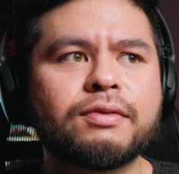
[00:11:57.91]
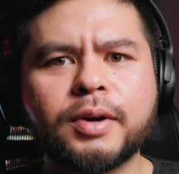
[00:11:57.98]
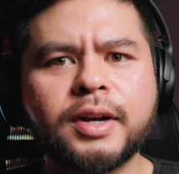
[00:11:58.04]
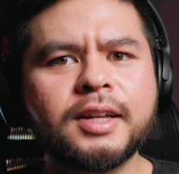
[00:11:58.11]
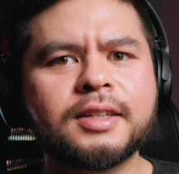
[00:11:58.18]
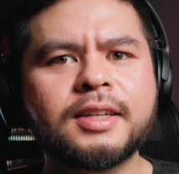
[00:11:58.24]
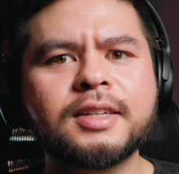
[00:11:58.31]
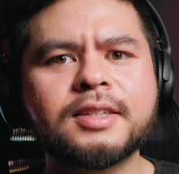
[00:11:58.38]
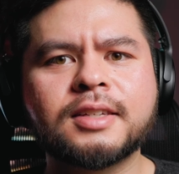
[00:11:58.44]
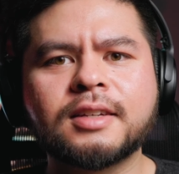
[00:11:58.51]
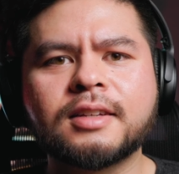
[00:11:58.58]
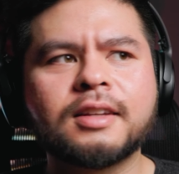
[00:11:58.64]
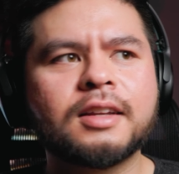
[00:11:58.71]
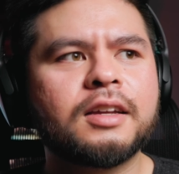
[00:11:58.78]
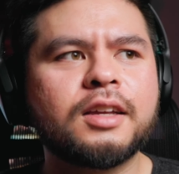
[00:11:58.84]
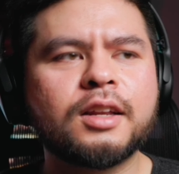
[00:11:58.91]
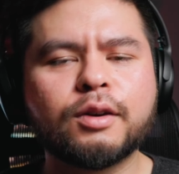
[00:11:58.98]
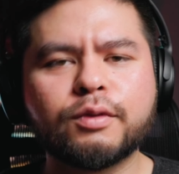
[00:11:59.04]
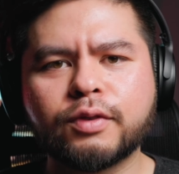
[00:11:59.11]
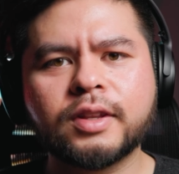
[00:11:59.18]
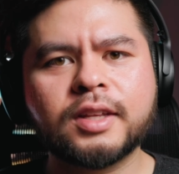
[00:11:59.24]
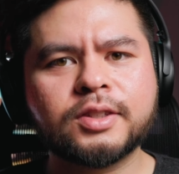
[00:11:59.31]
Pretty decent, you know,
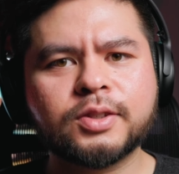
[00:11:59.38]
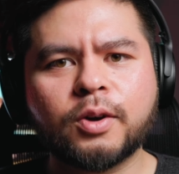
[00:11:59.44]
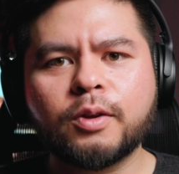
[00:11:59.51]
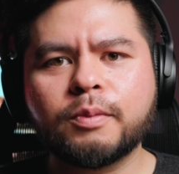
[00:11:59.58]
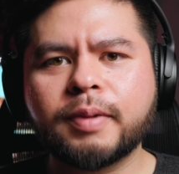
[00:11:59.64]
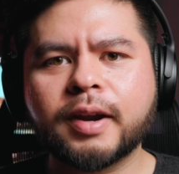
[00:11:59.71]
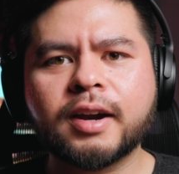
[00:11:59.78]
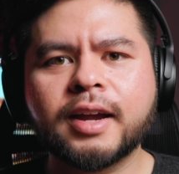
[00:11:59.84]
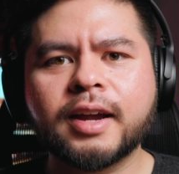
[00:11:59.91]
for these old pair